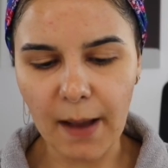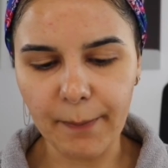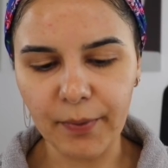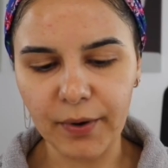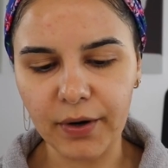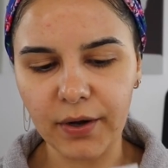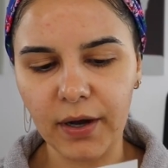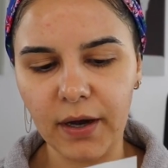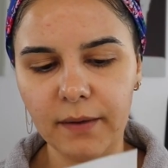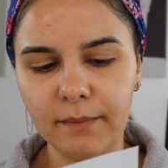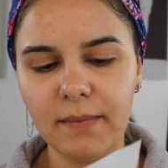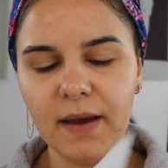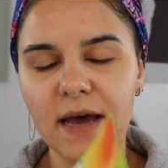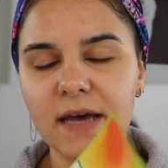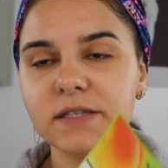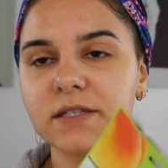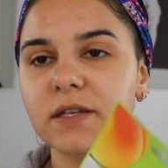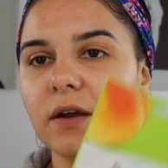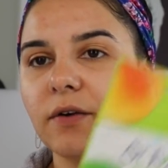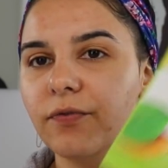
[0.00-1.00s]
Apricot
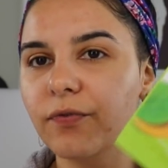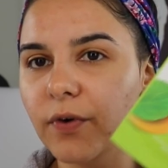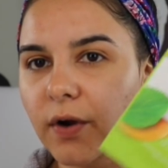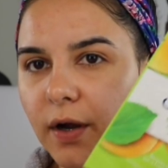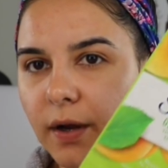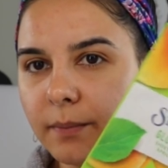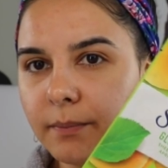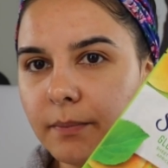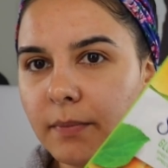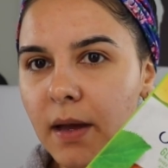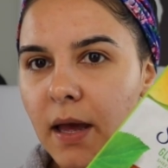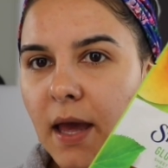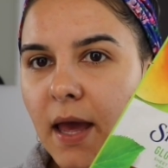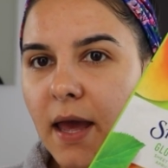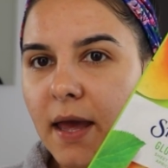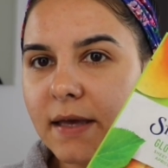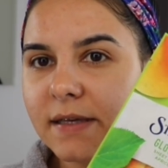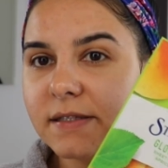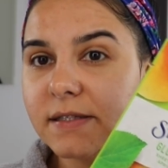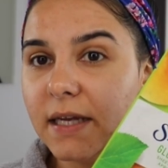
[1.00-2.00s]
Mask from
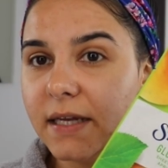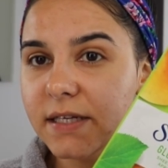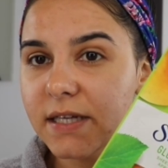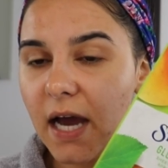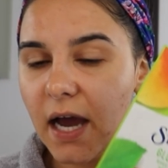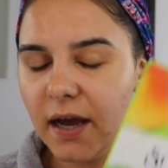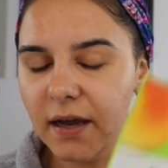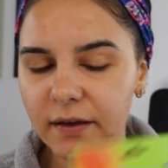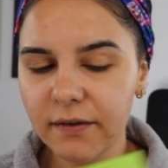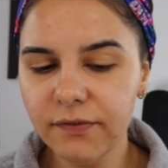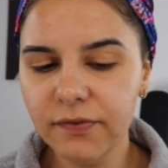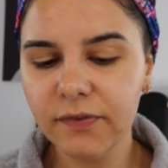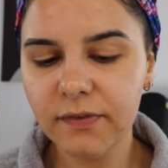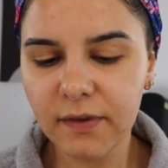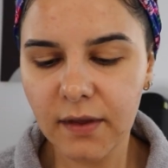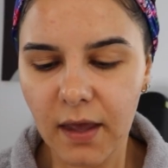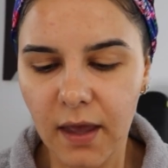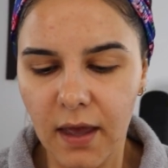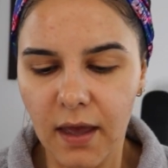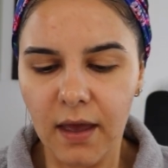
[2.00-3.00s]
St.
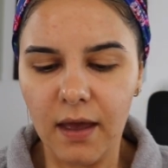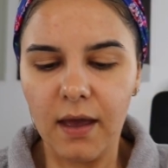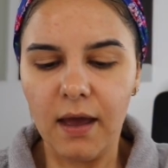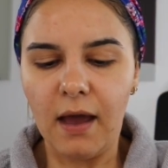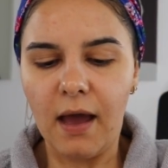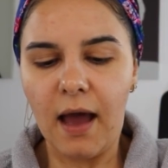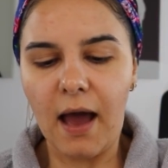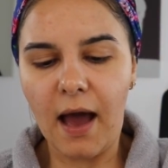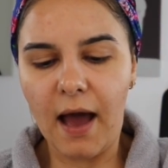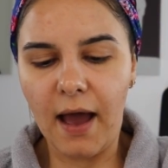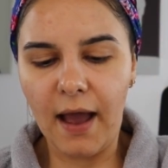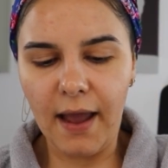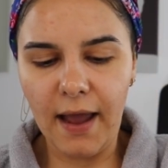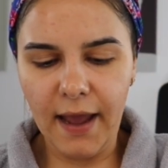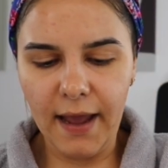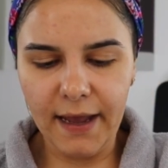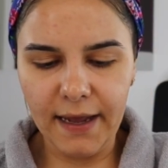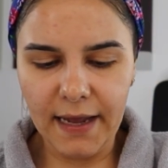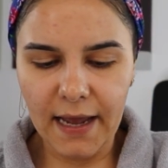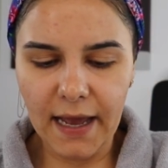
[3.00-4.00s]
Ives.
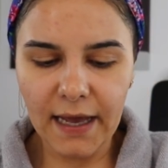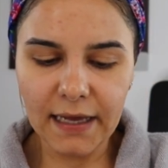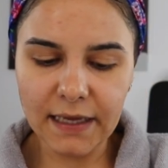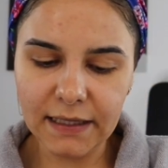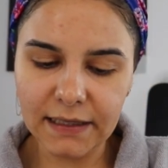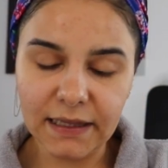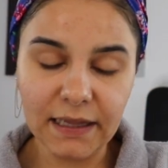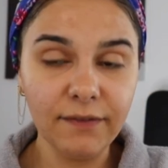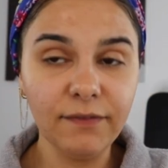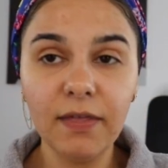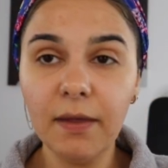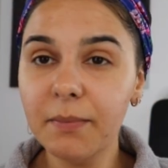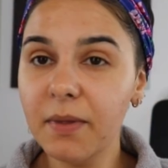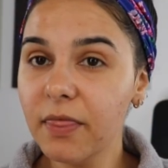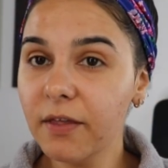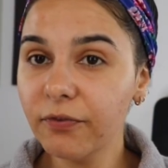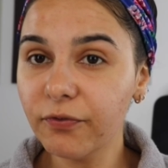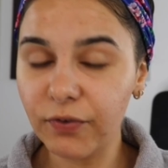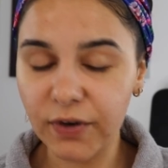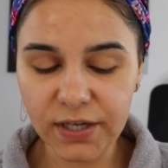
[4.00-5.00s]
I leave them in
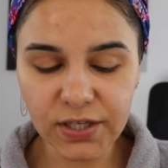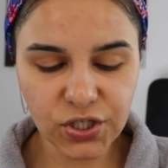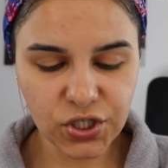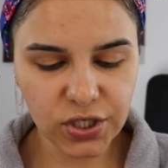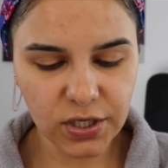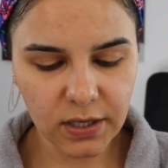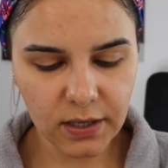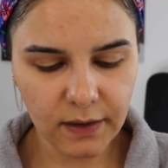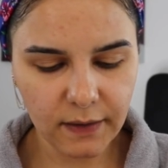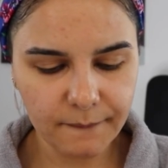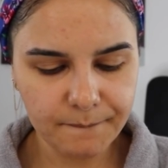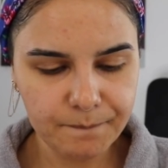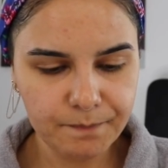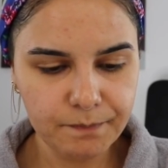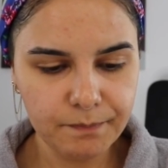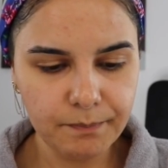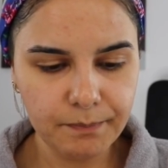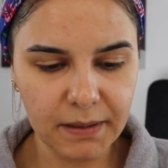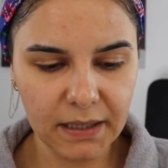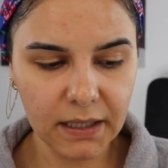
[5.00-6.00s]
the fridge
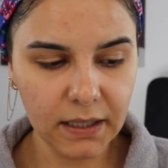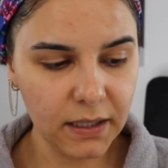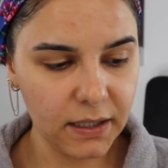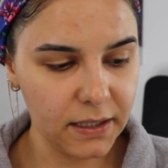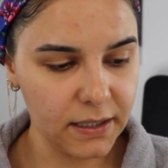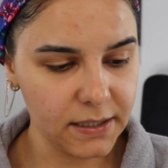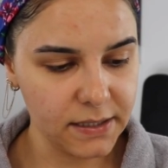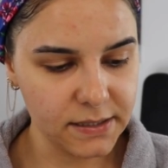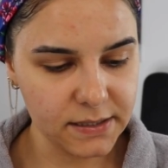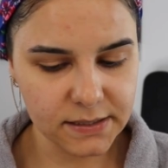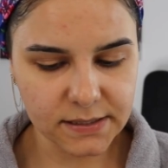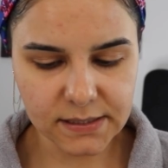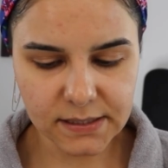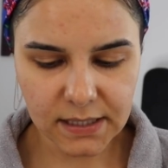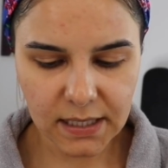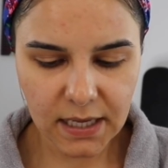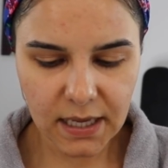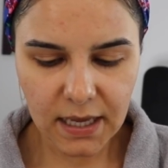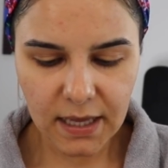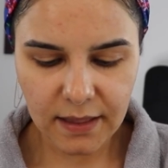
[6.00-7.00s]

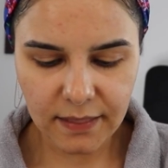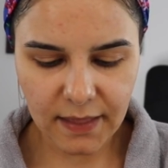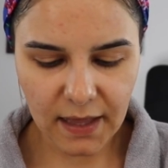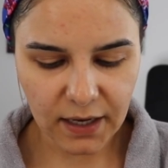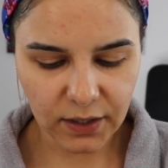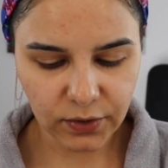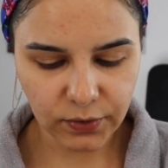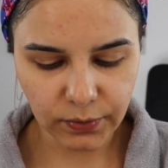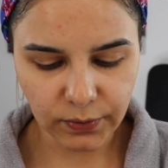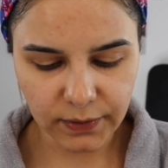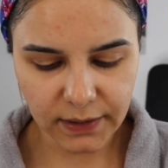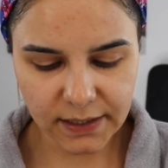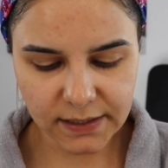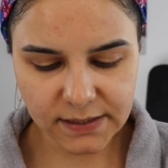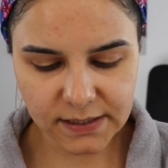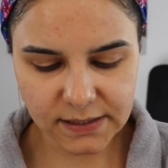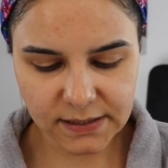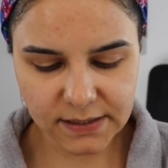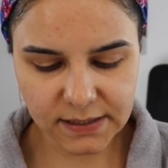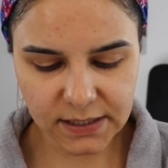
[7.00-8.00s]
because that cooling
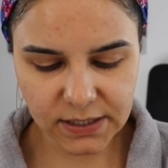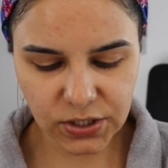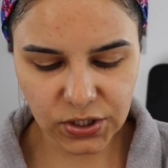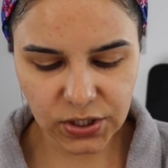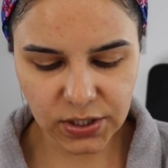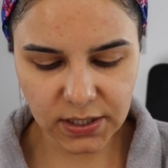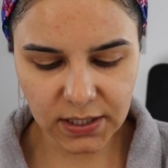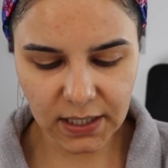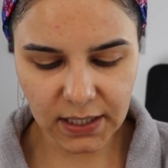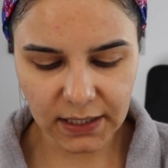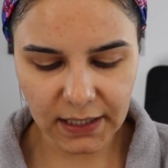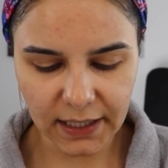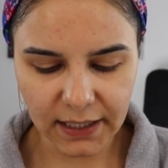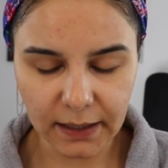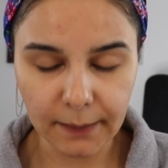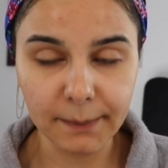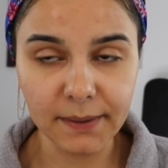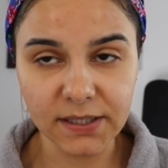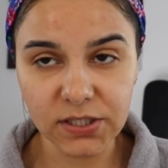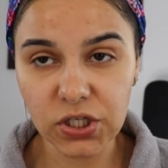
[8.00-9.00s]
sensation,
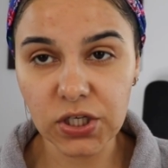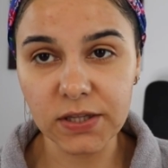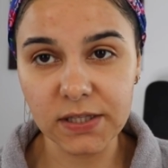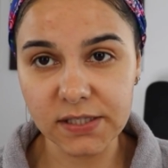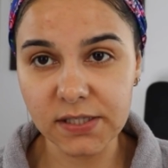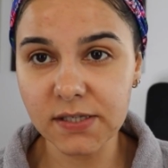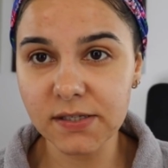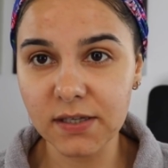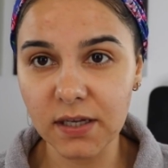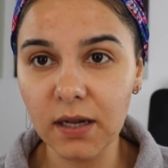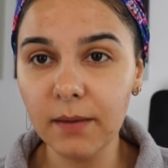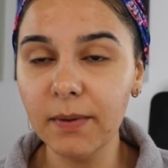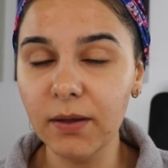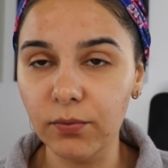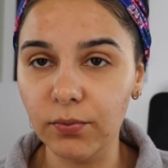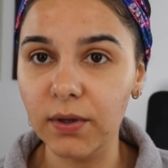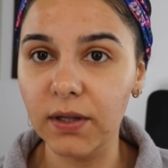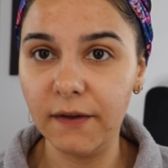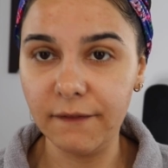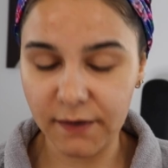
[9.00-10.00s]
like, bitch, this is gonna be
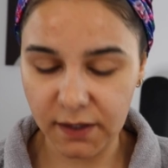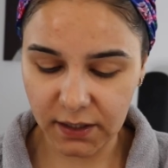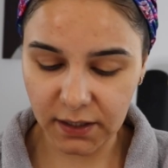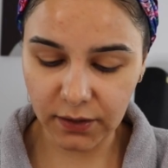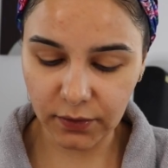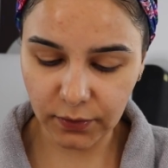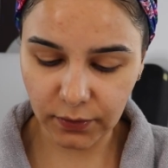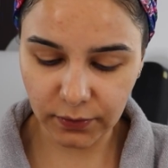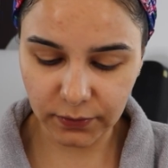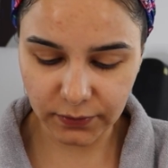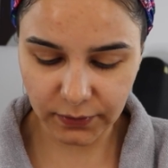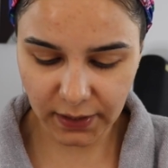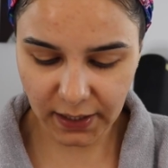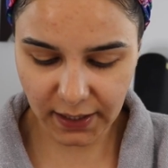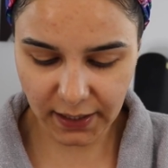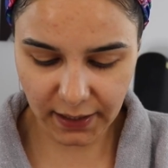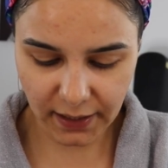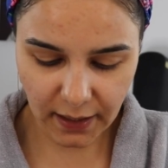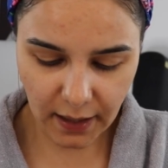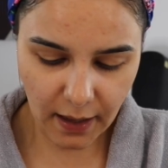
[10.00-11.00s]
really fucking cold,
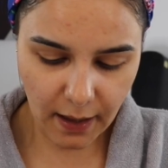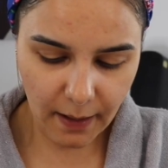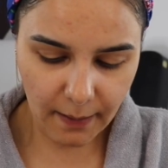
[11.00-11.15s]
okay?